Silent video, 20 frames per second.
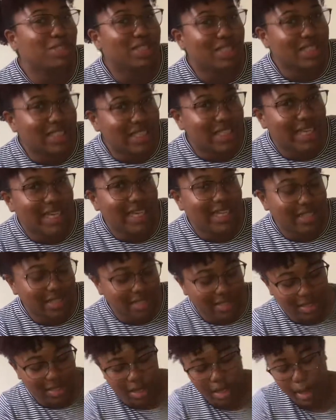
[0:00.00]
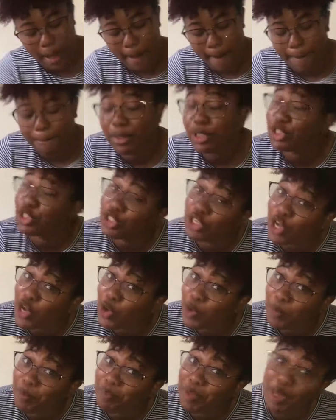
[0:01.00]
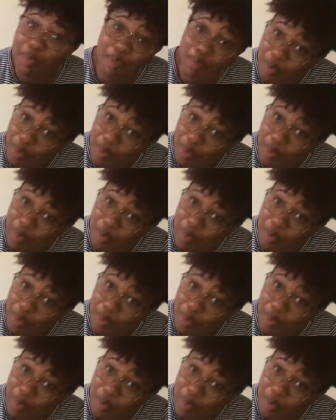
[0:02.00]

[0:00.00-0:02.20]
your skin. But people